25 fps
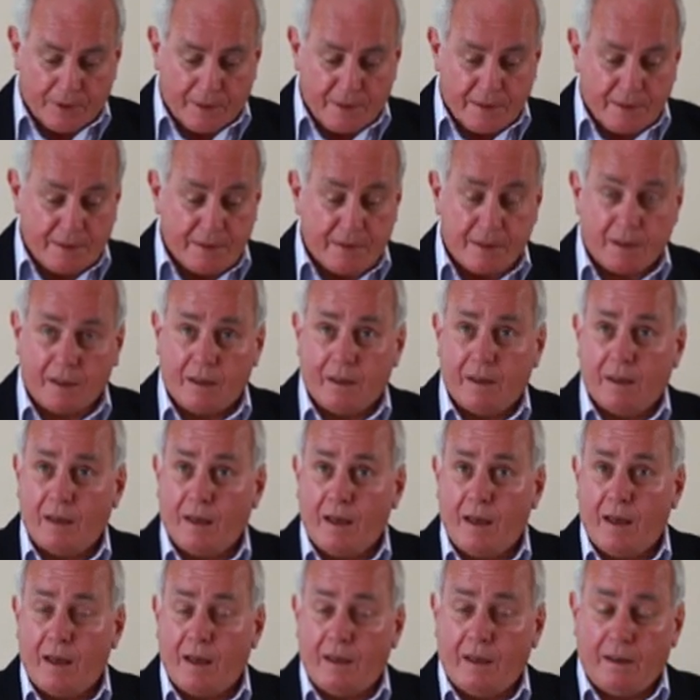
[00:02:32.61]
is
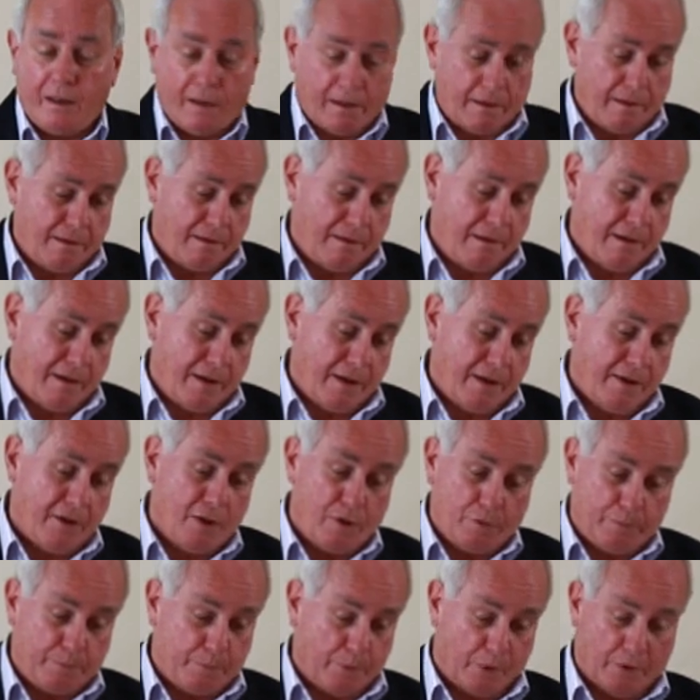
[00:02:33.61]
a
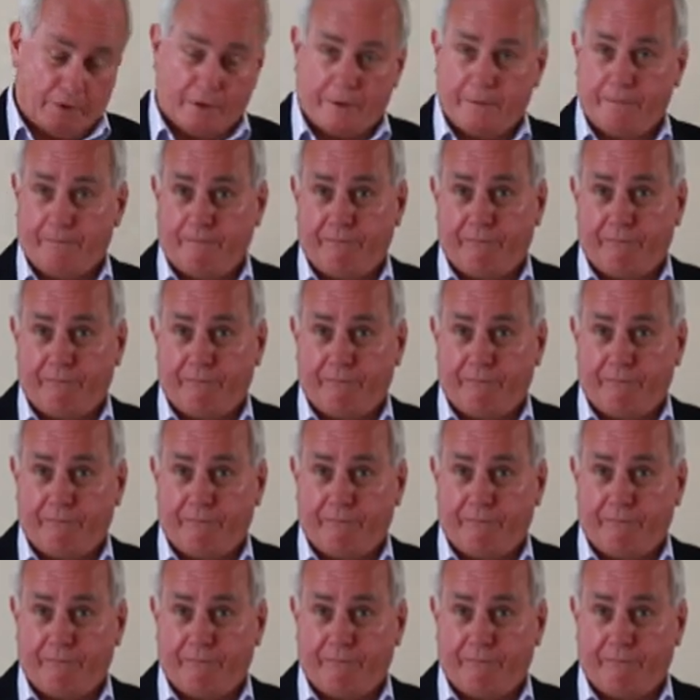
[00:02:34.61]
notebook.